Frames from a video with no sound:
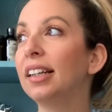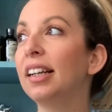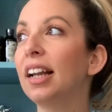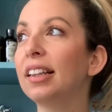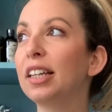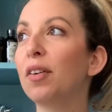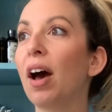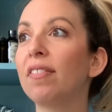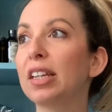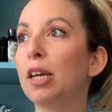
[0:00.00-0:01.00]
Not that you
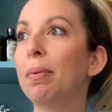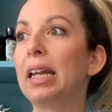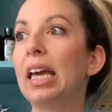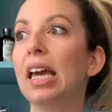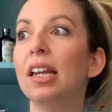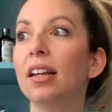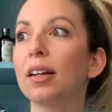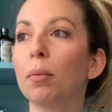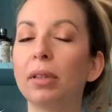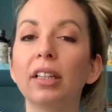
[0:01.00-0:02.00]
have to keep it hidden
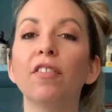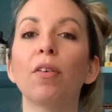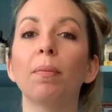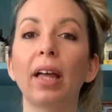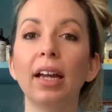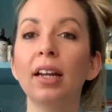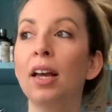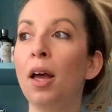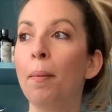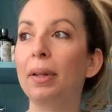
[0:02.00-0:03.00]
completely from light,
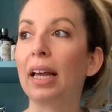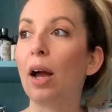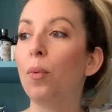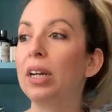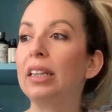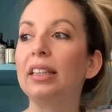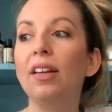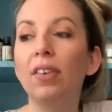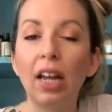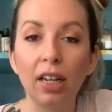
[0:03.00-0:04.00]
but like I wouldn't leave
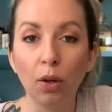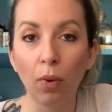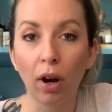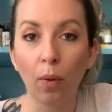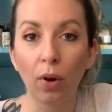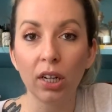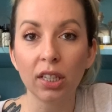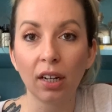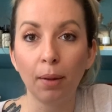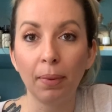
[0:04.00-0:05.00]
it anywhere where it's
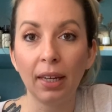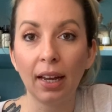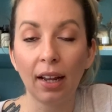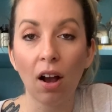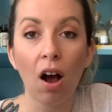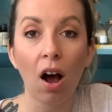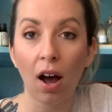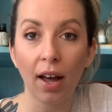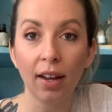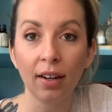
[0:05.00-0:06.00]
gonna be getting
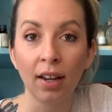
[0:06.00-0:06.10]
hot.